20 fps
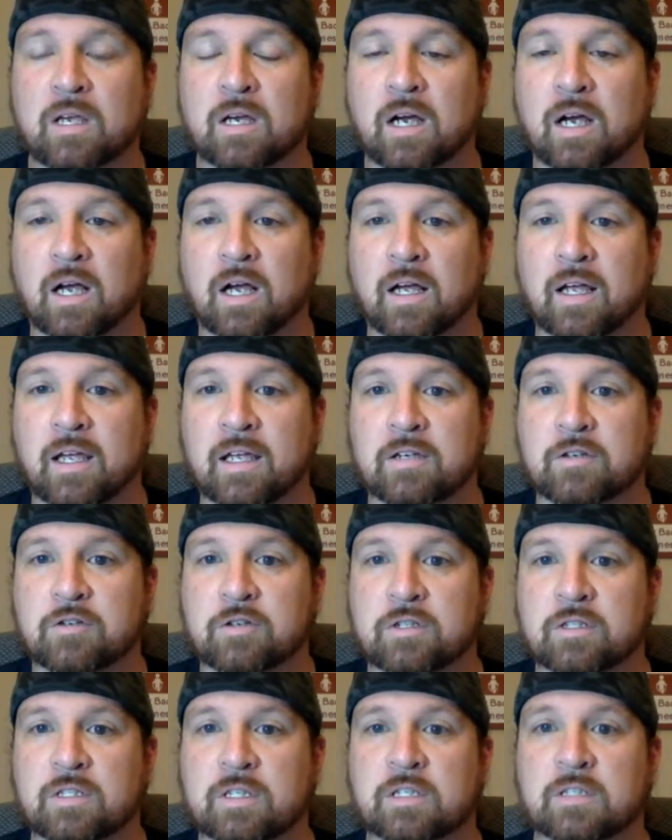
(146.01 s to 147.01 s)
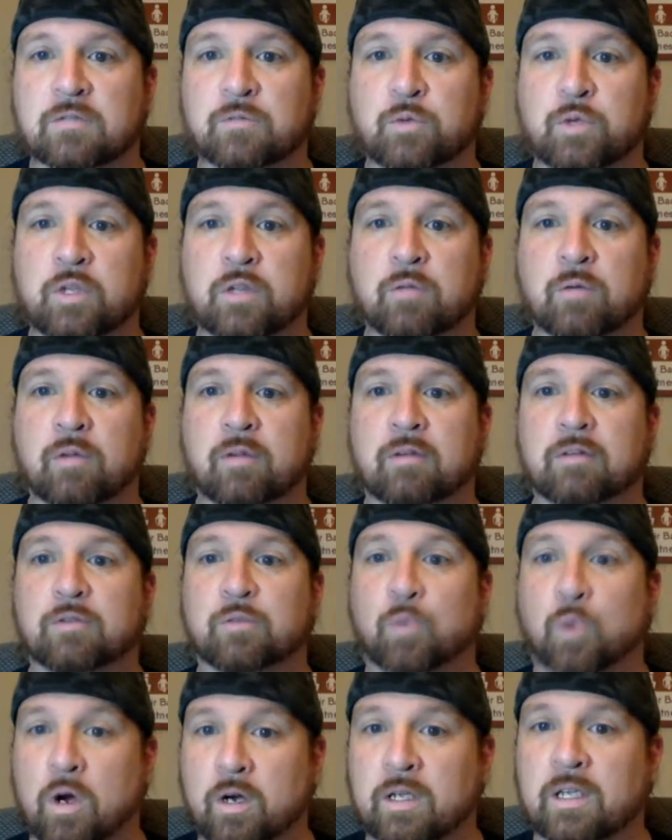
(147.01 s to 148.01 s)
Andrew, this week the weather is
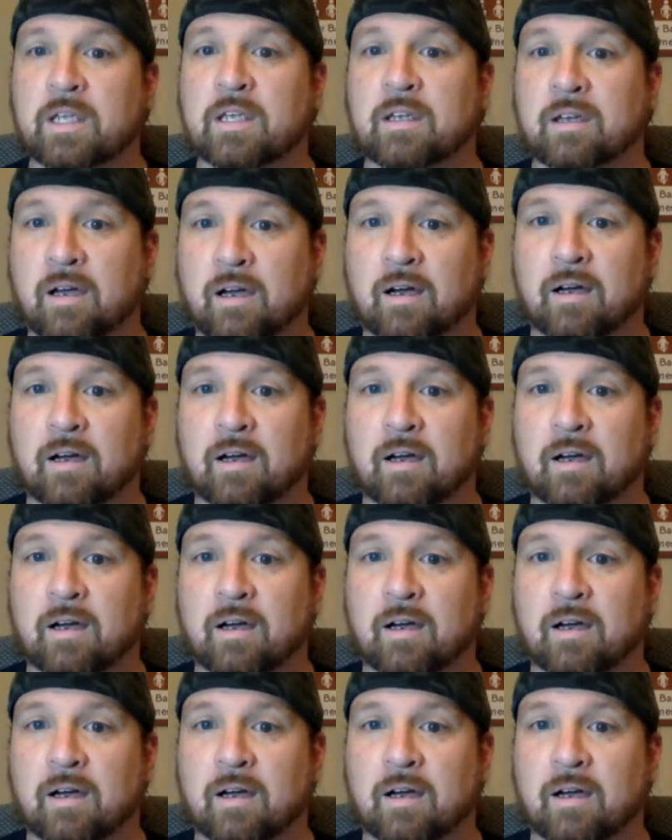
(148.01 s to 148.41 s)
wonky.